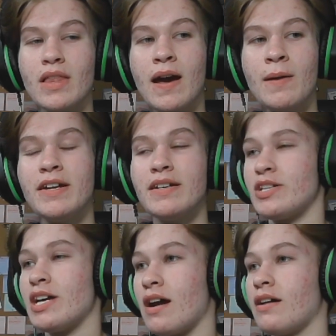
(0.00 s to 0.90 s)
I made a
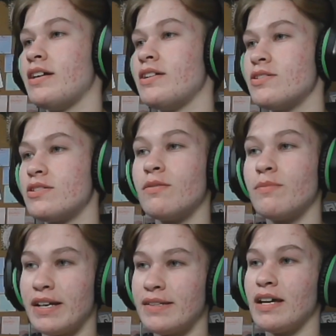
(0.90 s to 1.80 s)
challenge to
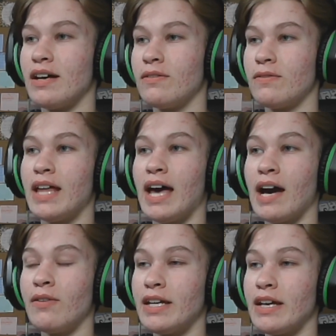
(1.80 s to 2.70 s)
myself that I
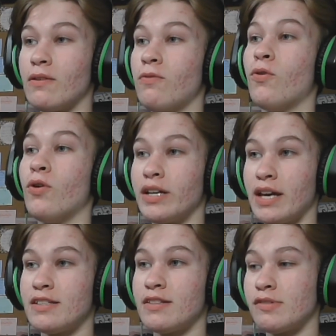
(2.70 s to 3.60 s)
would get
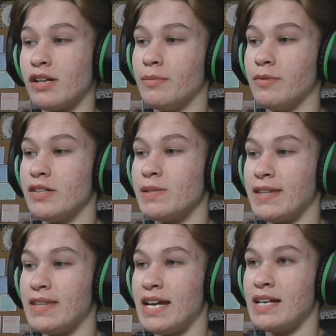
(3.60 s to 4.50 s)
4K subscribers by
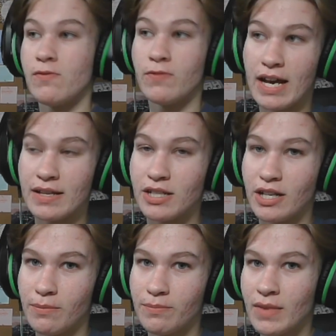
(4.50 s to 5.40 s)
the end of last year.